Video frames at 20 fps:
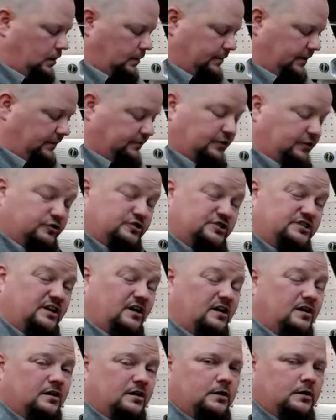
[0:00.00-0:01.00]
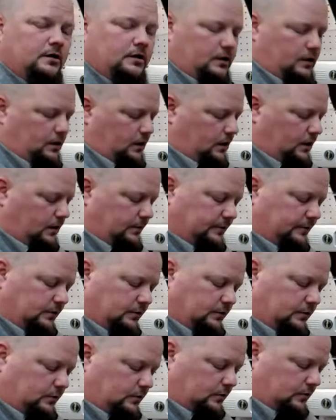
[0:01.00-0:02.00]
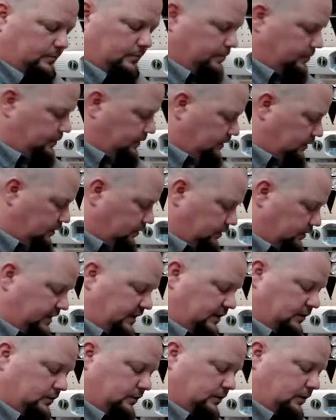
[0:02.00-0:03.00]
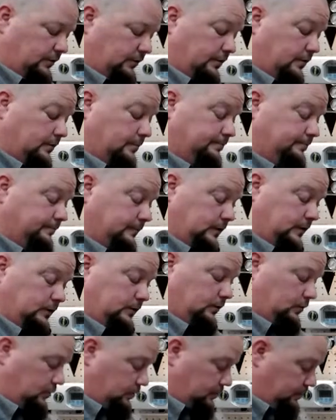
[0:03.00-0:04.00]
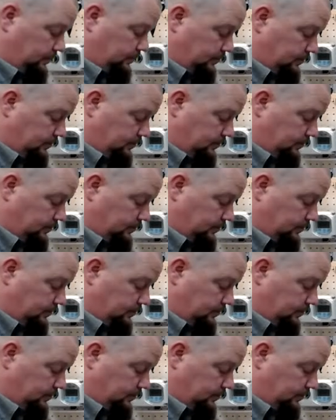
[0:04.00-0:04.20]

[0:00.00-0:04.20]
if they're stuck. The little needle, the little